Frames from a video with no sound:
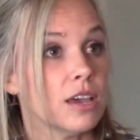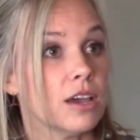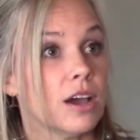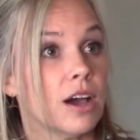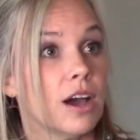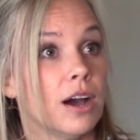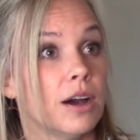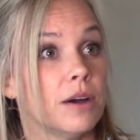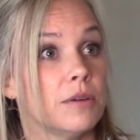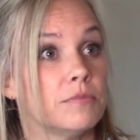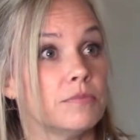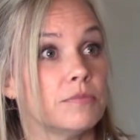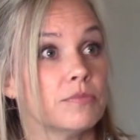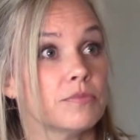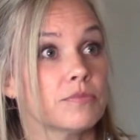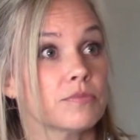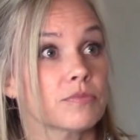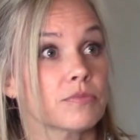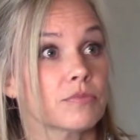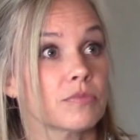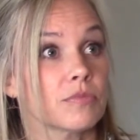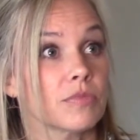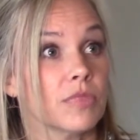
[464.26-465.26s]
Um,
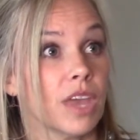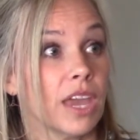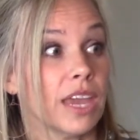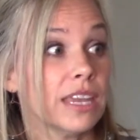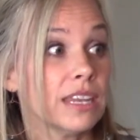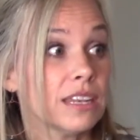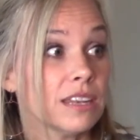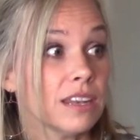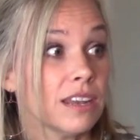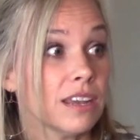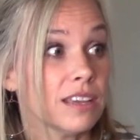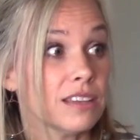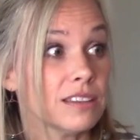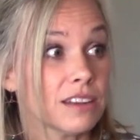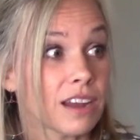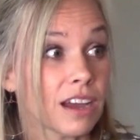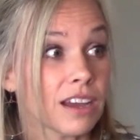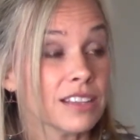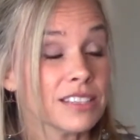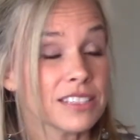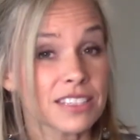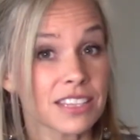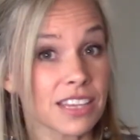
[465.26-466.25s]
and
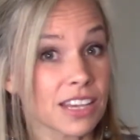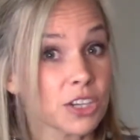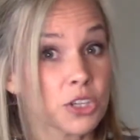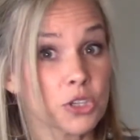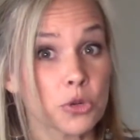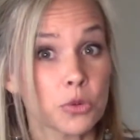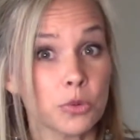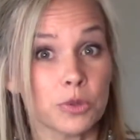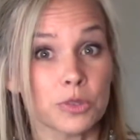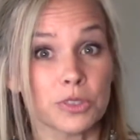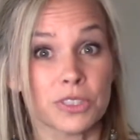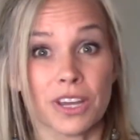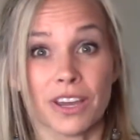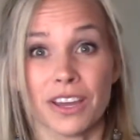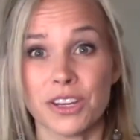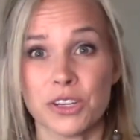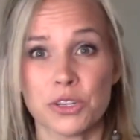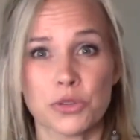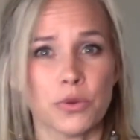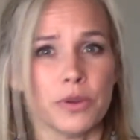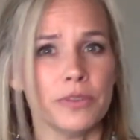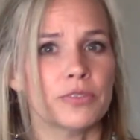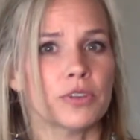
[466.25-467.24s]
non-sexual
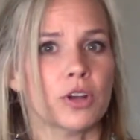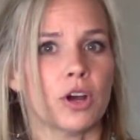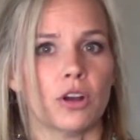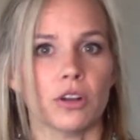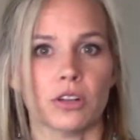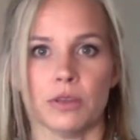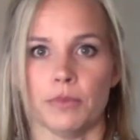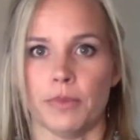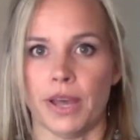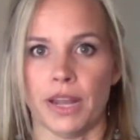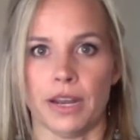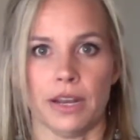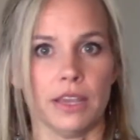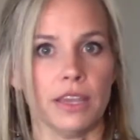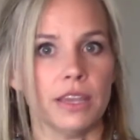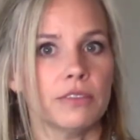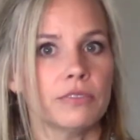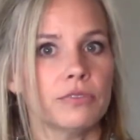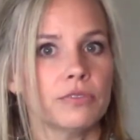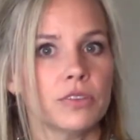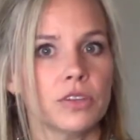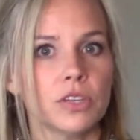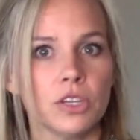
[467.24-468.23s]
touch we've talked about it
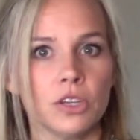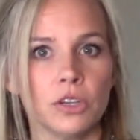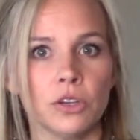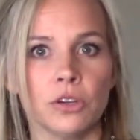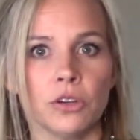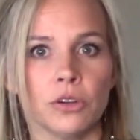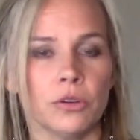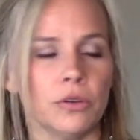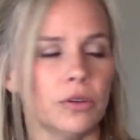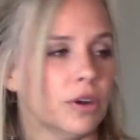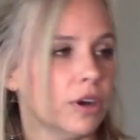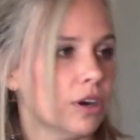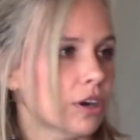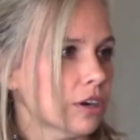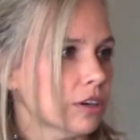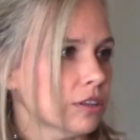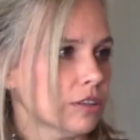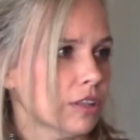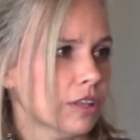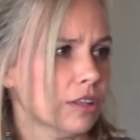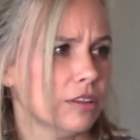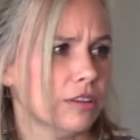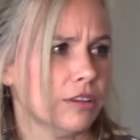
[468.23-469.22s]
if you
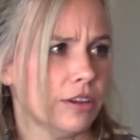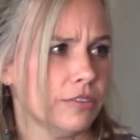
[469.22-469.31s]
are